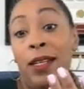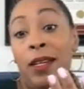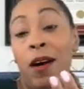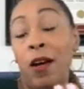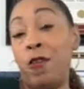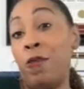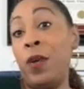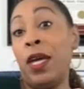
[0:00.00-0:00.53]

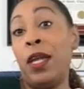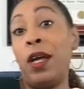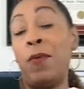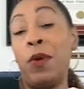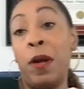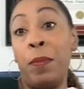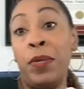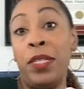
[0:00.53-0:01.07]
Are you picking up
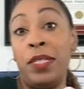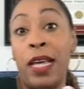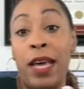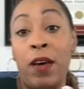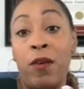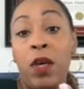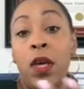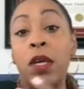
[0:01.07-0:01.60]
what I'm putting
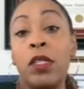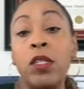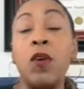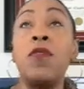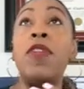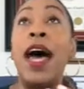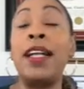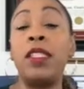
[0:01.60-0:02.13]
down? So
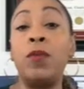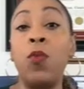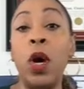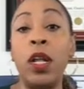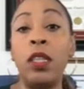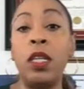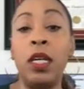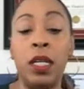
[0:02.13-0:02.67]
that's one
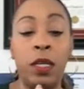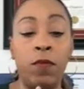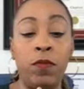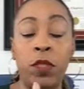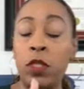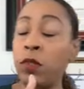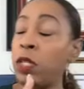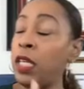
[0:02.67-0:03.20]
of the
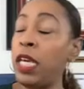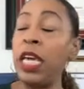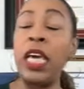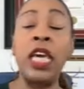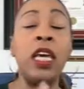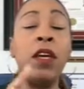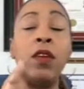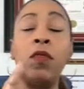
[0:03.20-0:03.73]

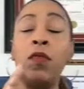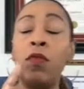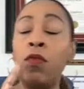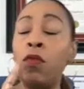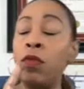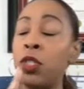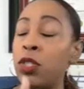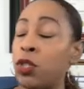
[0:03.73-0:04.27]
key
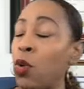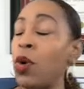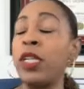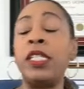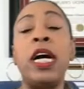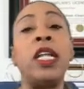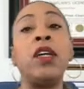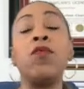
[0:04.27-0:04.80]

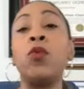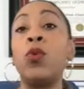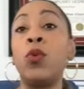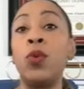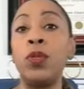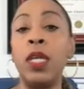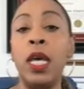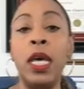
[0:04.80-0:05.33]
storytelling
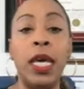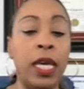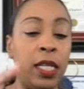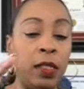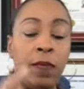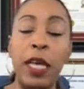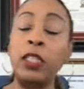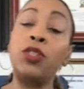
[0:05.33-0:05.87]
rules, is
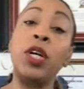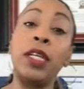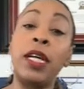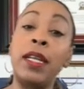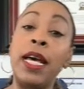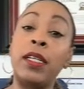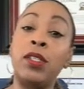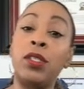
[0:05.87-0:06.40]
make sure it
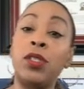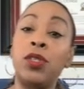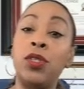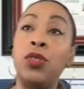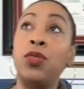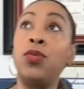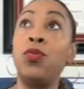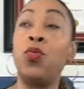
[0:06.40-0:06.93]
connects
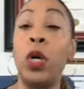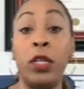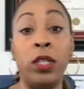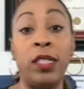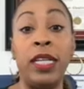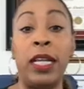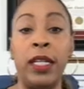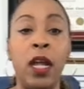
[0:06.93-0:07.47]
to what you're
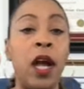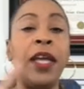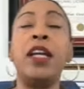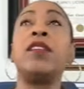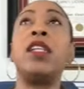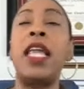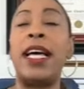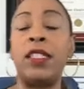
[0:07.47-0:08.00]
selling. All right, here's
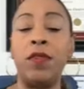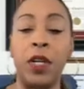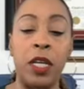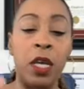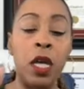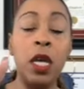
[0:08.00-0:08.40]
the last three.